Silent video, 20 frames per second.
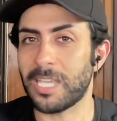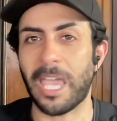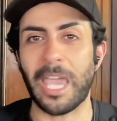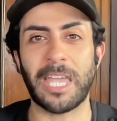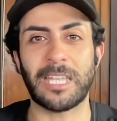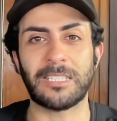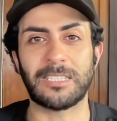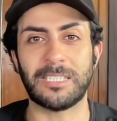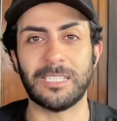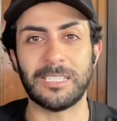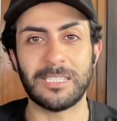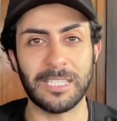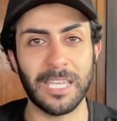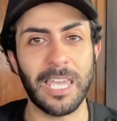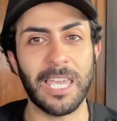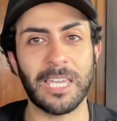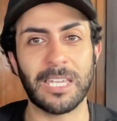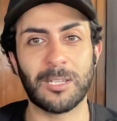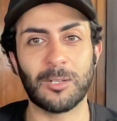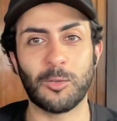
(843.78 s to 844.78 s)
and to
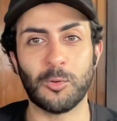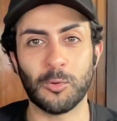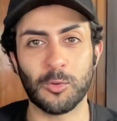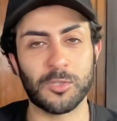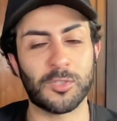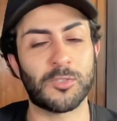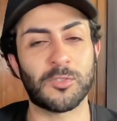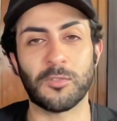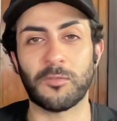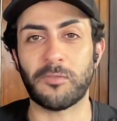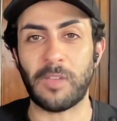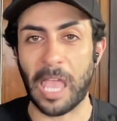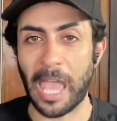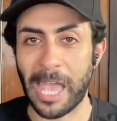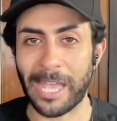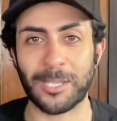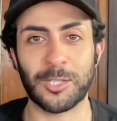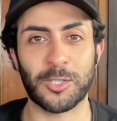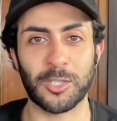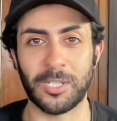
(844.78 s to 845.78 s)
take courses of
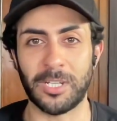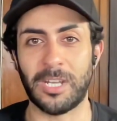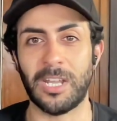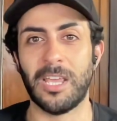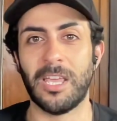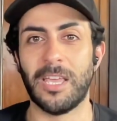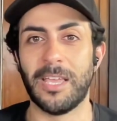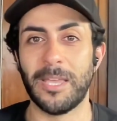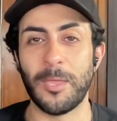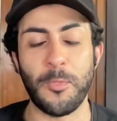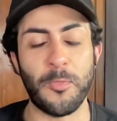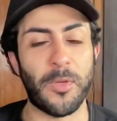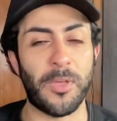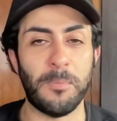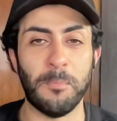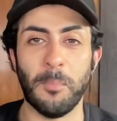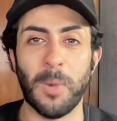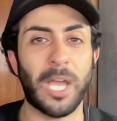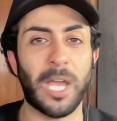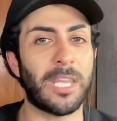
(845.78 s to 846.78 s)
action that
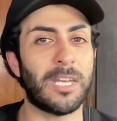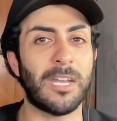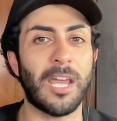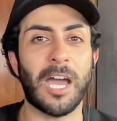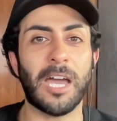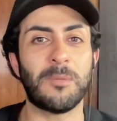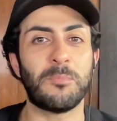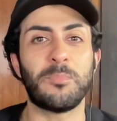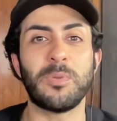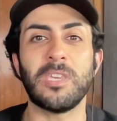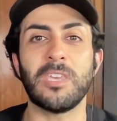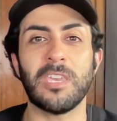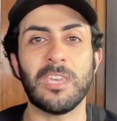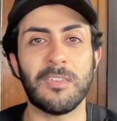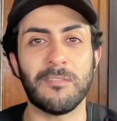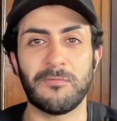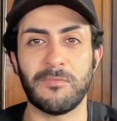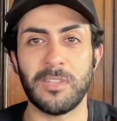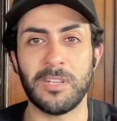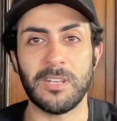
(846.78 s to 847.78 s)
might not be
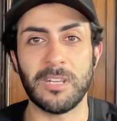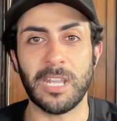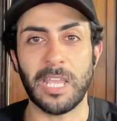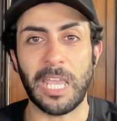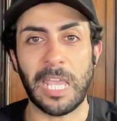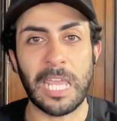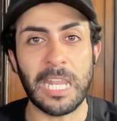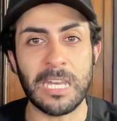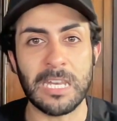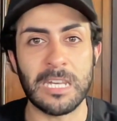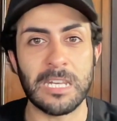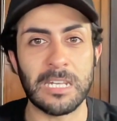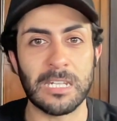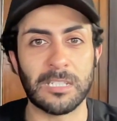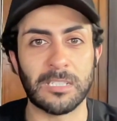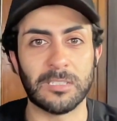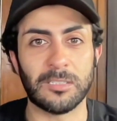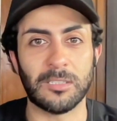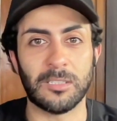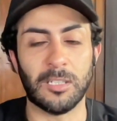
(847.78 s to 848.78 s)
even in
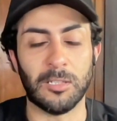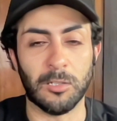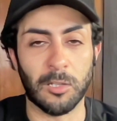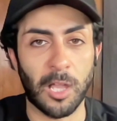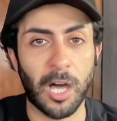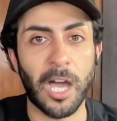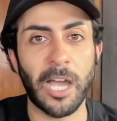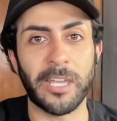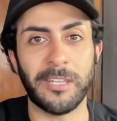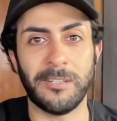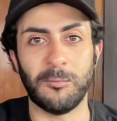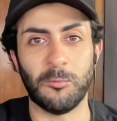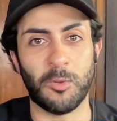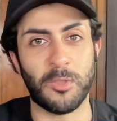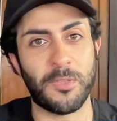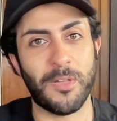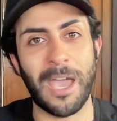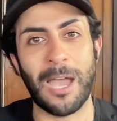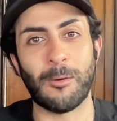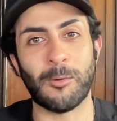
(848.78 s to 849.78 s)
line
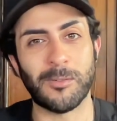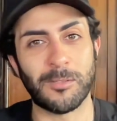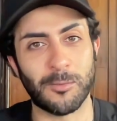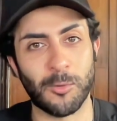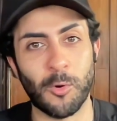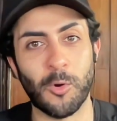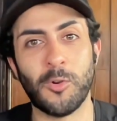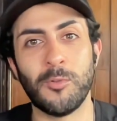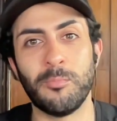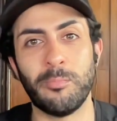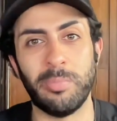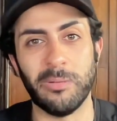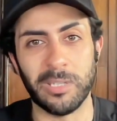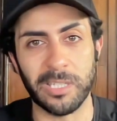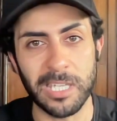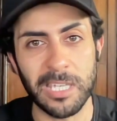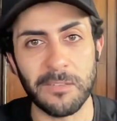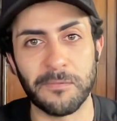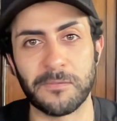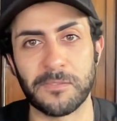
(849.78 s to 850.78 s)
with our own
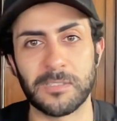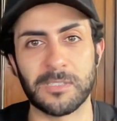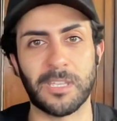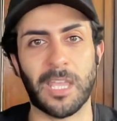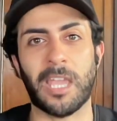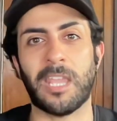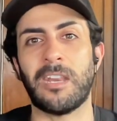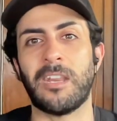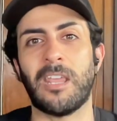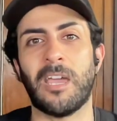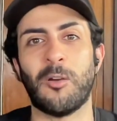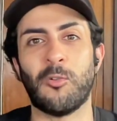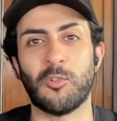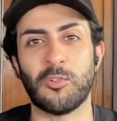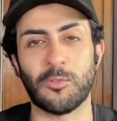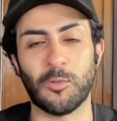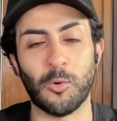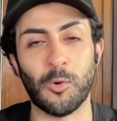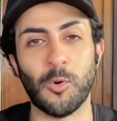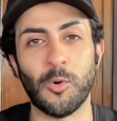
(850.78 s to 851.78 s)
beliefs and
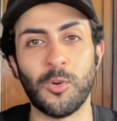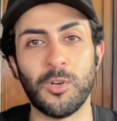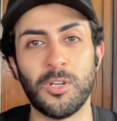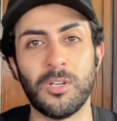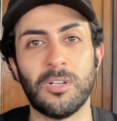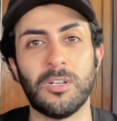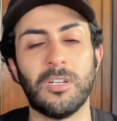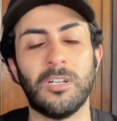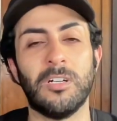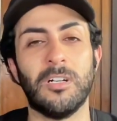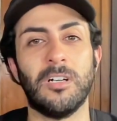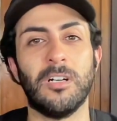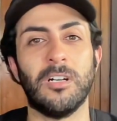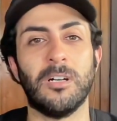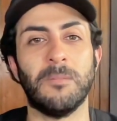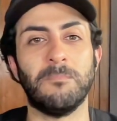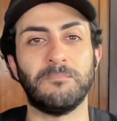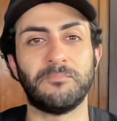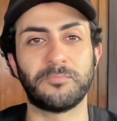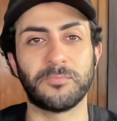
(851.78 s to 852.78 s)
our own
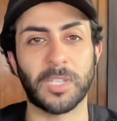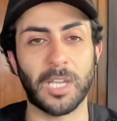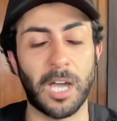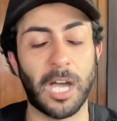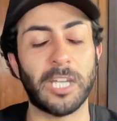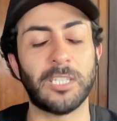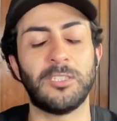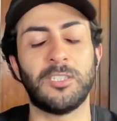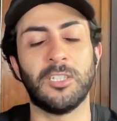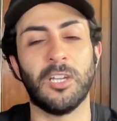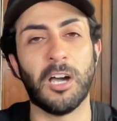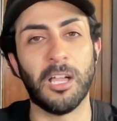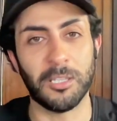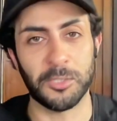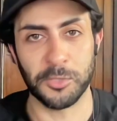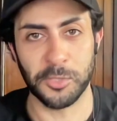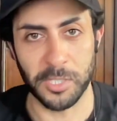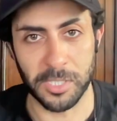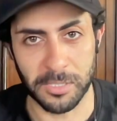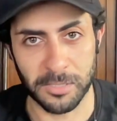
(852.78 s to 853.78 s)

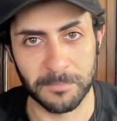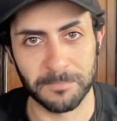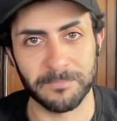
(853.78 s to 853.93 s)
ideologies.